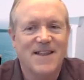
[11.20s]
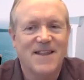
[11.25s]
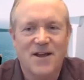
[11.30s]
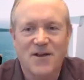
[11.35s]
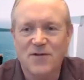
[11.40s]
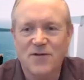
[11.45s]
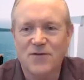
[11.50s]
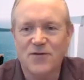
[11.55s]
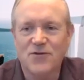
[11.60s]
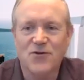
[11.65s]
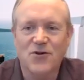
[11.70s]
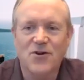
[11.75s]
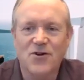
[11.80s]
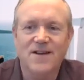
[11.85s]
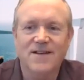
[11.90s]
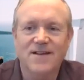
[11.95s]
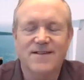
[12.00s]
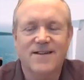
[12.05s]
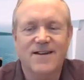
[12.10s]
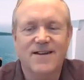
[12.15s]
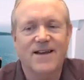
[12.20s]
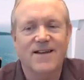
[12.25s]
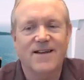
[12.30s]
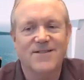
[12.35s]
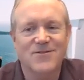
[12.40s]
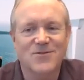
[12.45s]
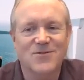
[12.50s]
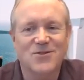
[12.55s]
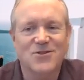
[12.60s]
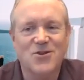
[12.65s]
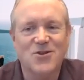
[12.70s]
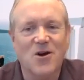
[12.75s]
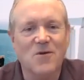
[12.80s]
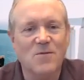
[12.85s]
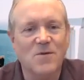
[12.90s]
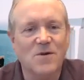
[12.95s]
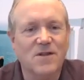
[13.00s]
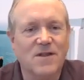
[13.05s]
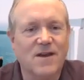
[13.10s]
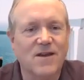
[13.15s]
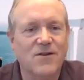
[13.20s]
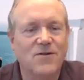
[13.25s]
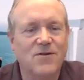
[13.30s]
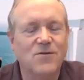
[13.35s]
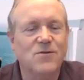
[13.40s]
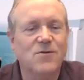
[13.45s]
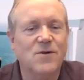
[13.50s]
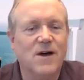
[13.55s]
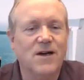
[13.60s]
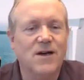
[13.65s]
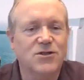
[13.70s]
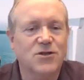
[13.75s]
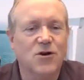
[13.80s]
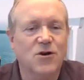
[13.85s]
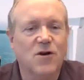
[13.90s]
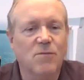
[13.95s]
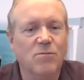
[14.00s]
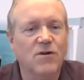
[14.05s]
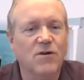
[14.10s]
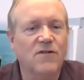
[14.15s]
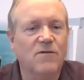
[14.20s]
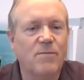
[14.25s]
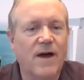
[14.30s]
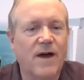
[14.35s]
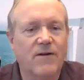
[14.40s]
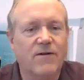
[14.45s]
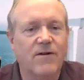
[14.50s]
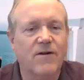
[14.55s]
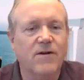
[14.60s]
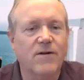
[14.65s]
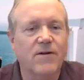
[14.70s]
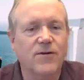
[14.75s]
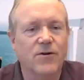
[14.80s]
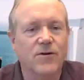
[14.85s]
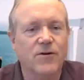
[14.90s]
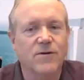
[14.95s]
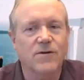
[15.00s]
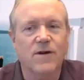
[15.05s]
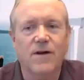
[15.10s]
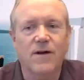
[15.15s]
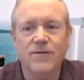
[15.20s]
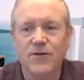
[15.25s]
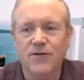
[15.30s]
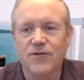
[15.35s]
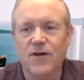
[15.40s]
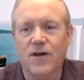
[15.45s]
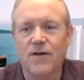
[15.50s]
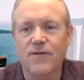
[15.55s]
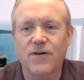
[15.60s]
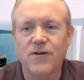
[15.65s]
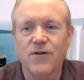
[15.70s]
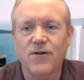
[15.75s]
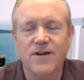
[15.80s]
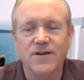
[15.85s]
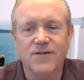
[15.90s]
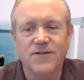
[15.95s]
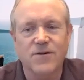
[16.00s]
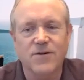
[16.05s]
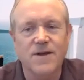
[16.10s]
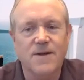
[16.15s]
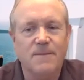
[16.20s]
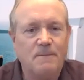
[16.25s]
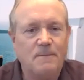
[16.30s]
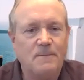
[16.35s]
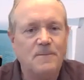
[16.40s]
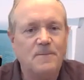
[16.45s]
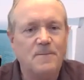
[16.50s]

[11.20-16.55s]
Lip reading: Thank you for joining us today. So to start with, can you share a brief background of yourself and your history?